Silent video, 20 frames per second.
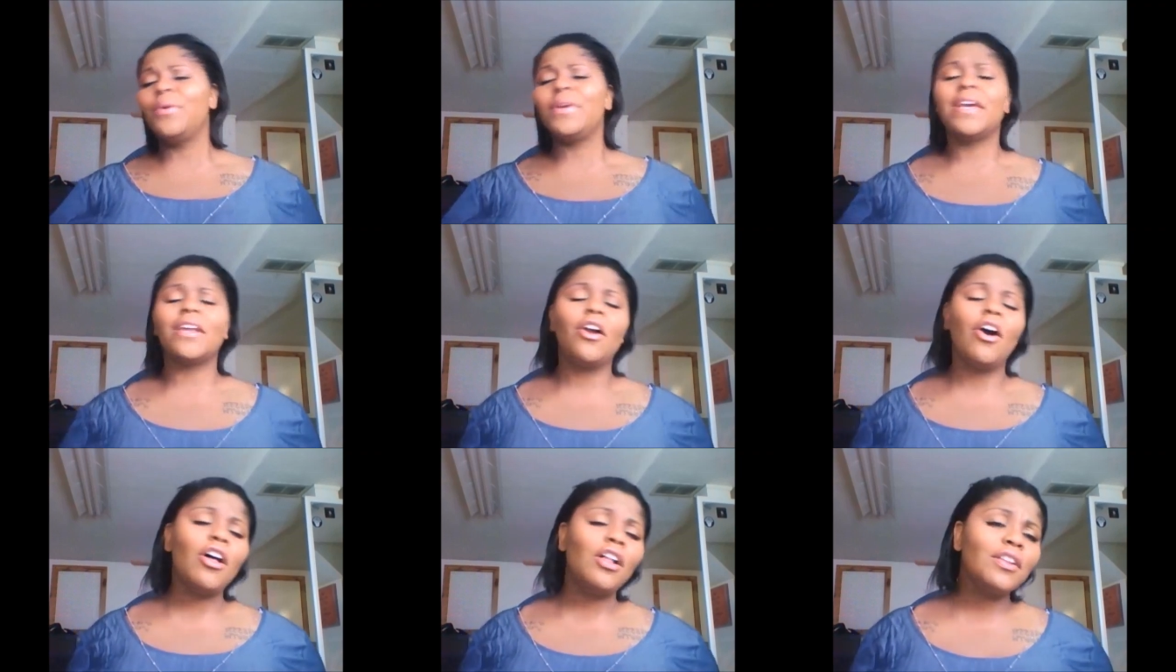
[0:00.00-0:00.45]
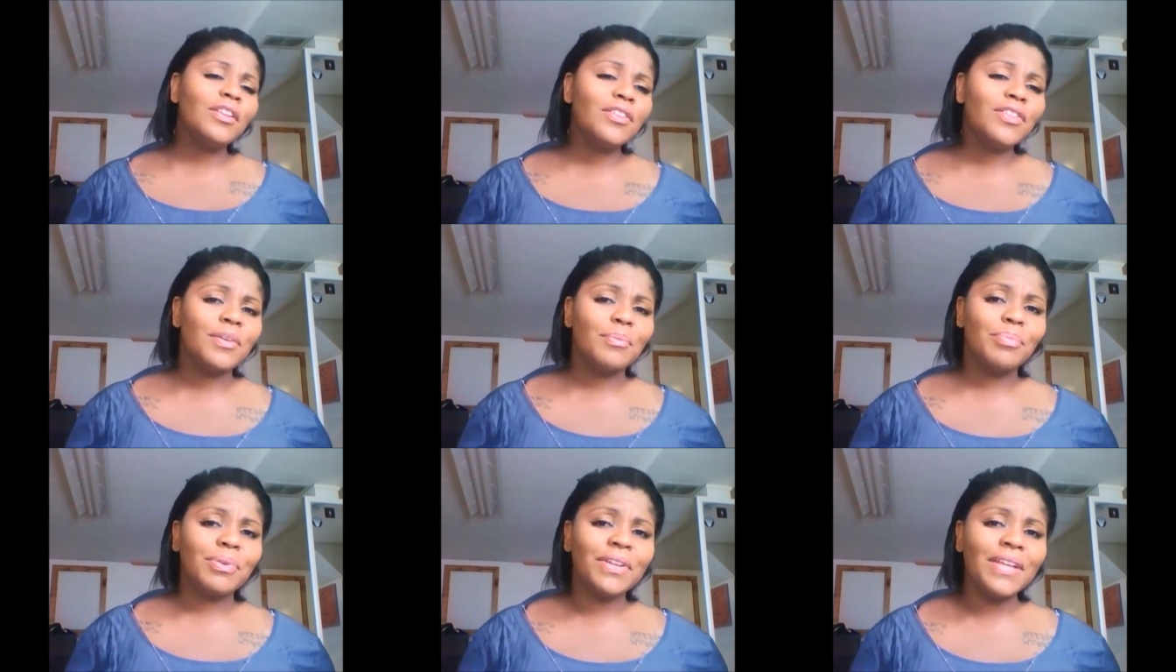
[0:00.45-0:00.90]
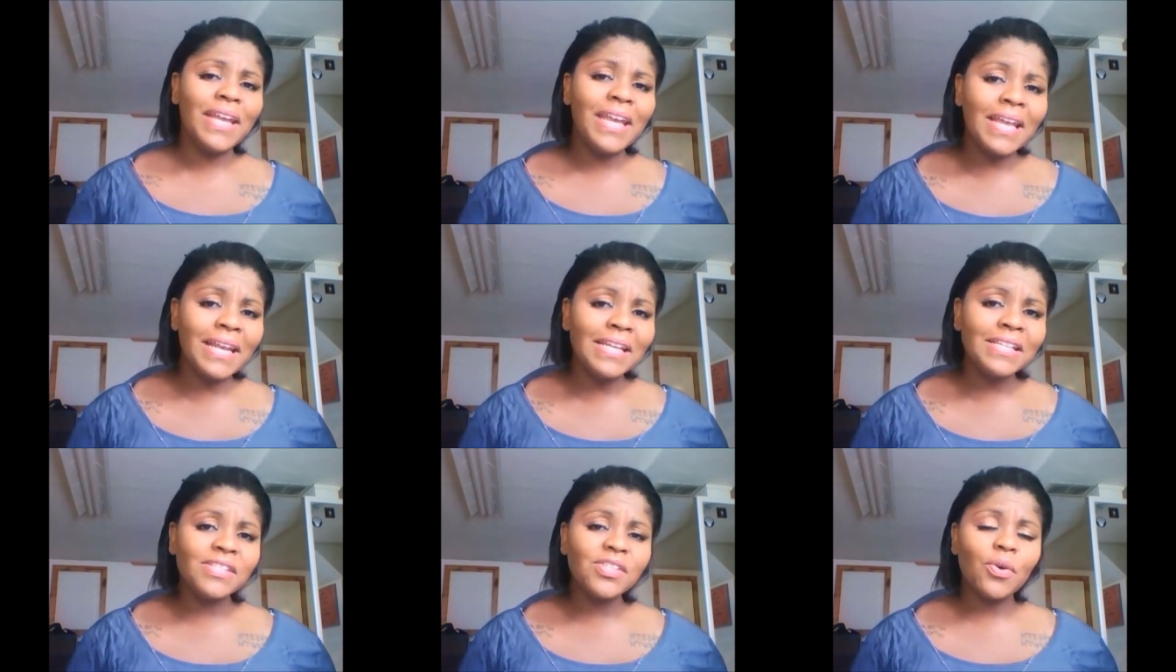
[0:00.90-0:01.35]
We get all of the
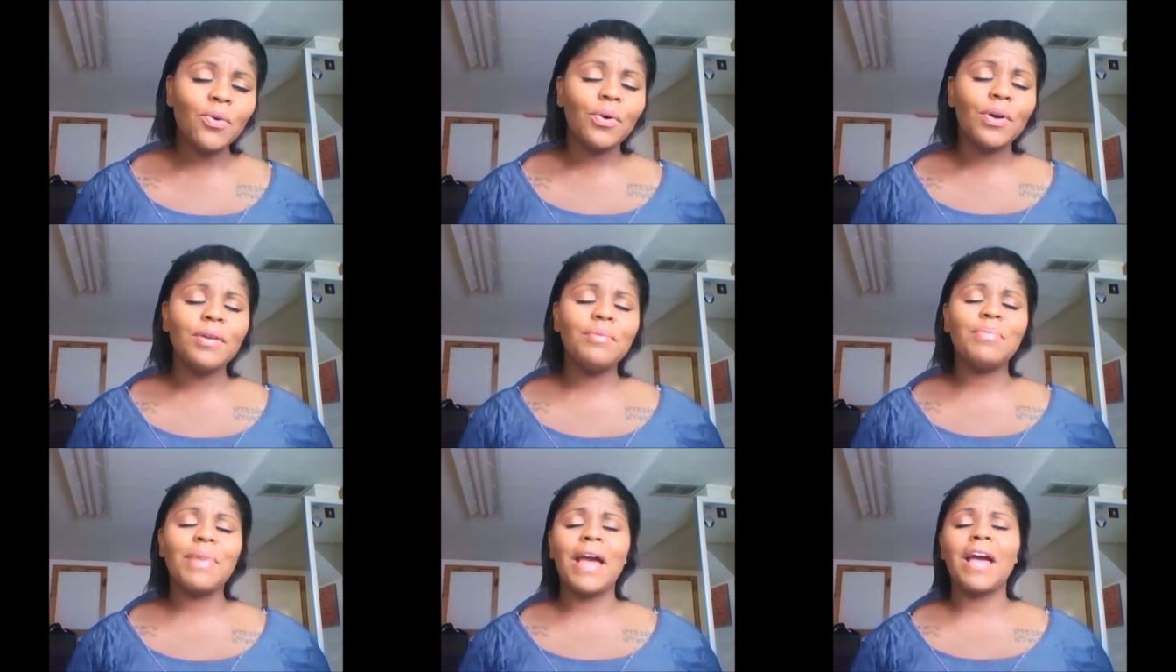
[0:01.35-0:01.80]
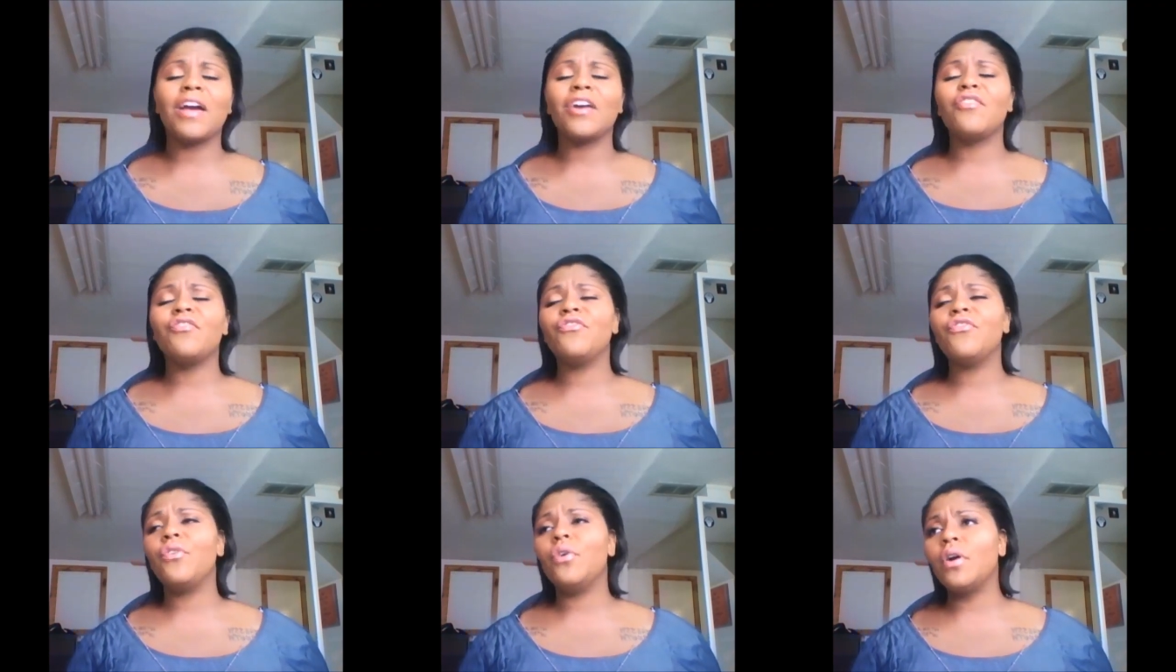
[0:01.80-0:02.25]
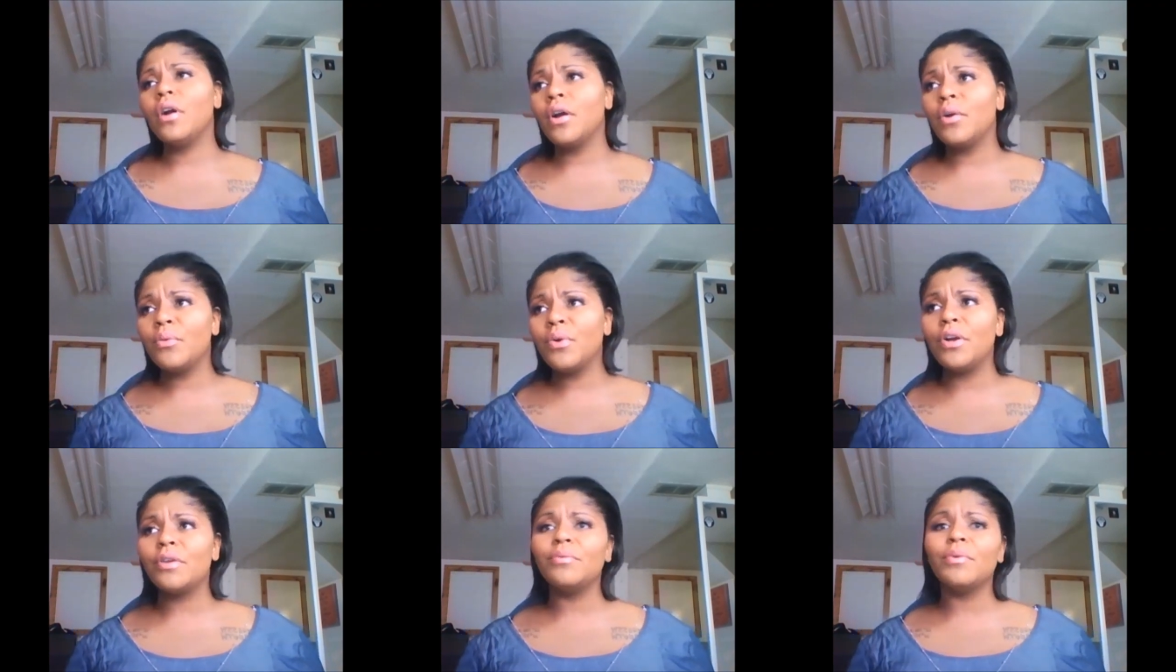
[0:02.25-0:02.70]
planets going back
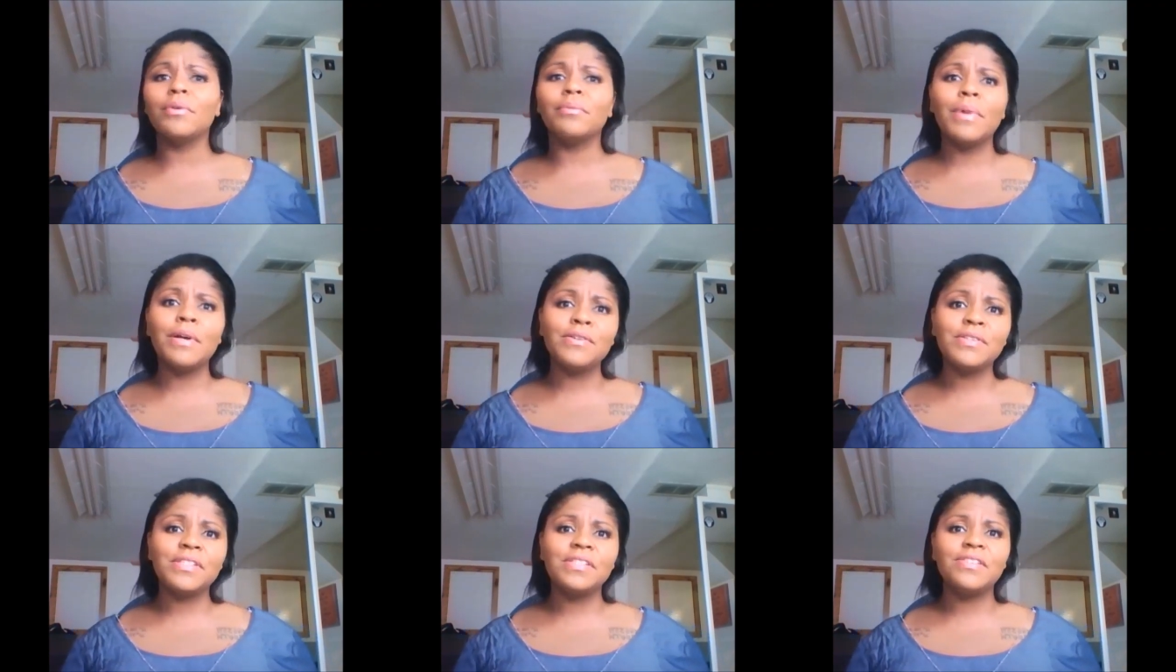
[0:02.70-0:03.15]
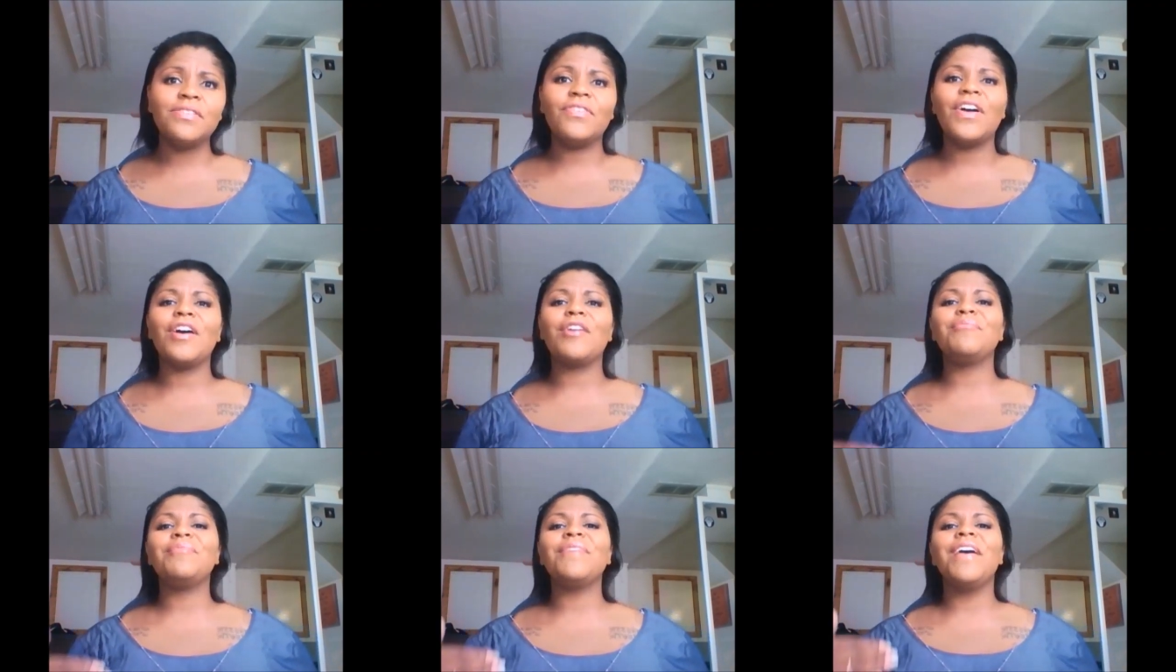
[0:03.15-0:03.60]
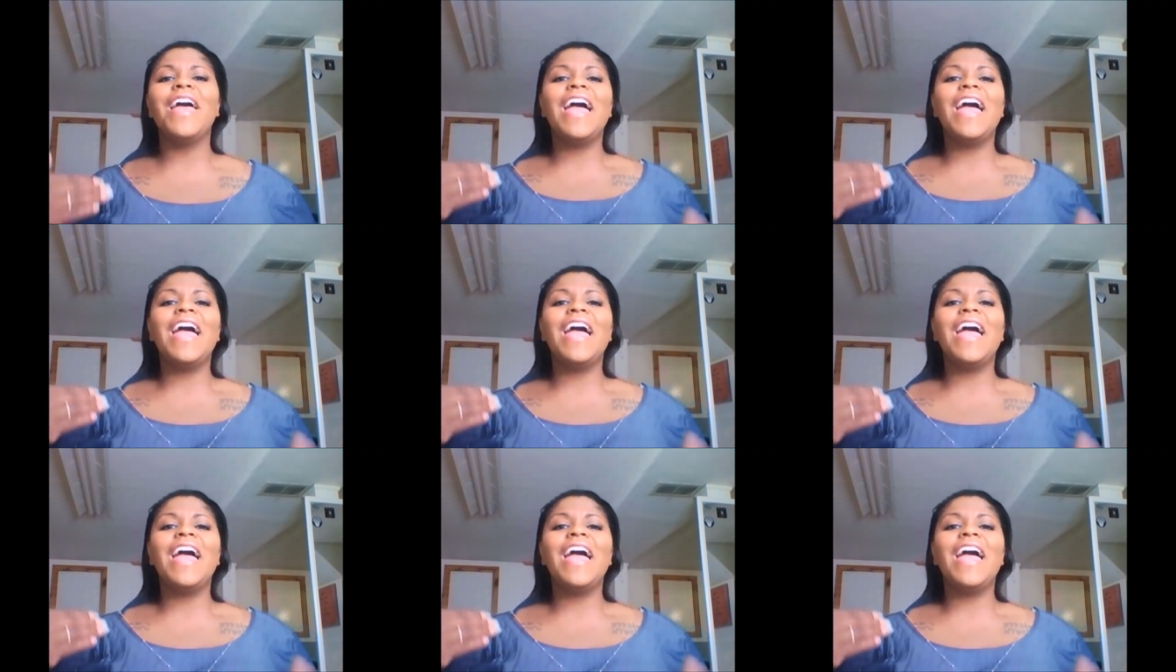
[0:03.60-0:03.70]
forward. We're most of them.